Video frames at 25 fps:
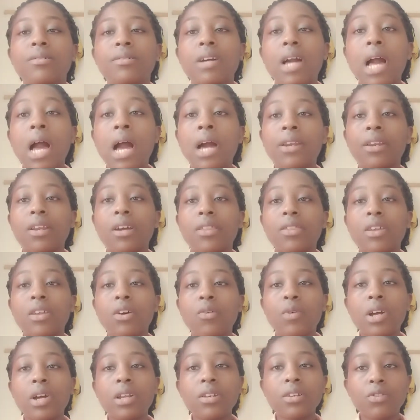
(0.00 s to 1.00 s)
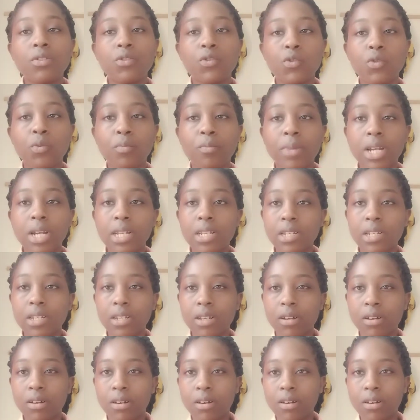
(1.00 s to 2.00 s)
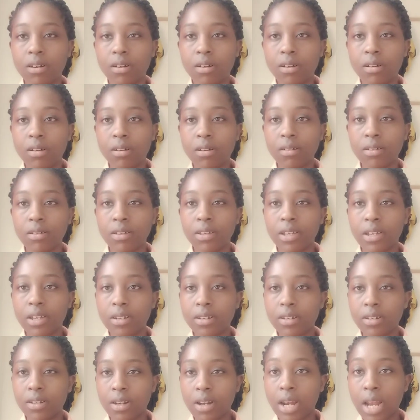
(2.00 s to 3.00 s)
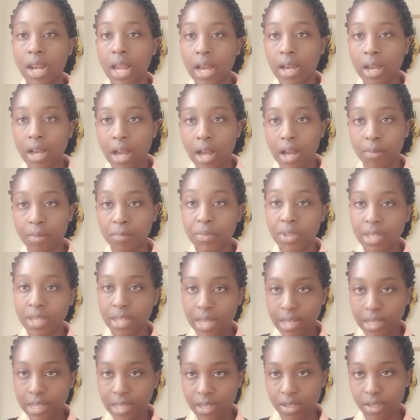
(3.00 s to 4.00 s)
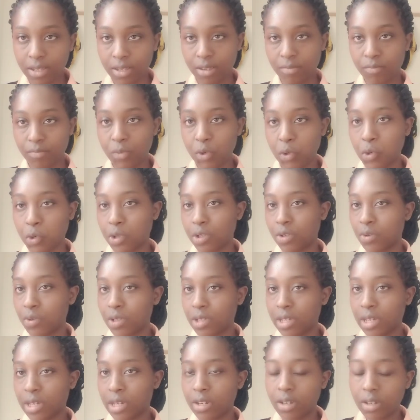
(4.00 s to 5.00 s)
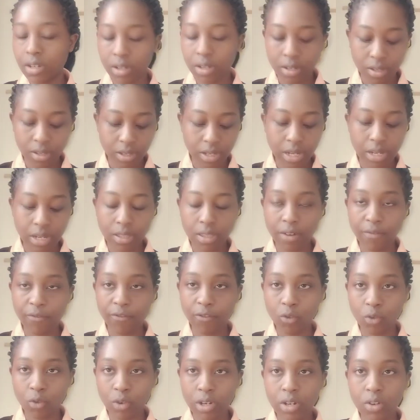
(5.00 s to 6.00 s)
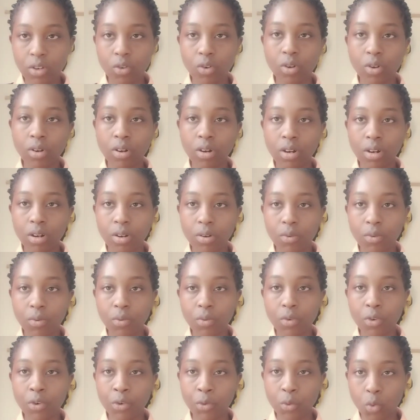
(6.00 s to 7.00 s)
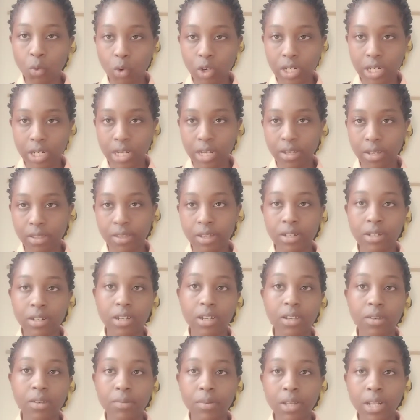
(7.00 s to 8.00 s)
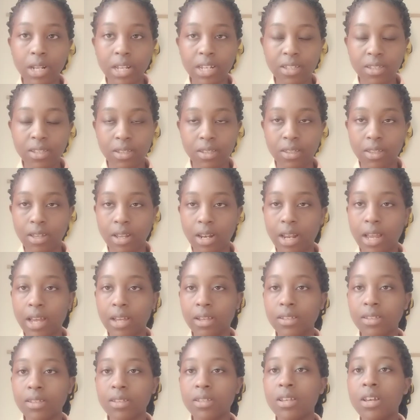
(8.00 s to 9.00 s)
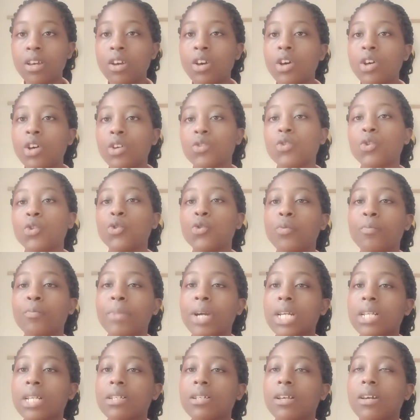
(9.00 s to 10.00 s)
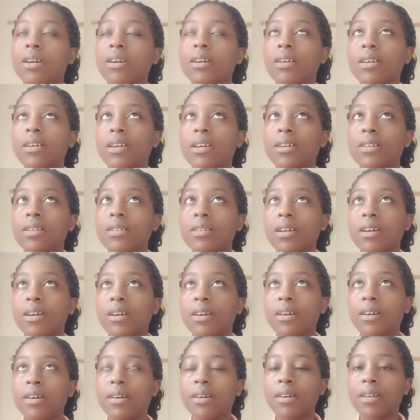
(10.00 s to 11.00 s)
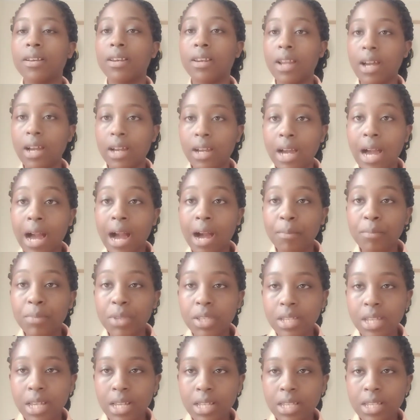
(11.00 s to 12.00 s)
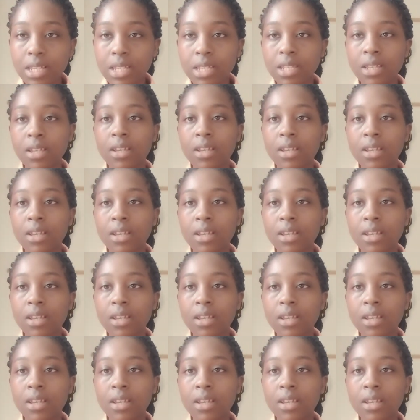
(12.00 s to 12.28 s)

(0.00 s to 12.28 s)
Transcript: Another one, you might get lung abscess, because we said it's either fluid or water that accumulates in the lungs. So you might get lung abscess.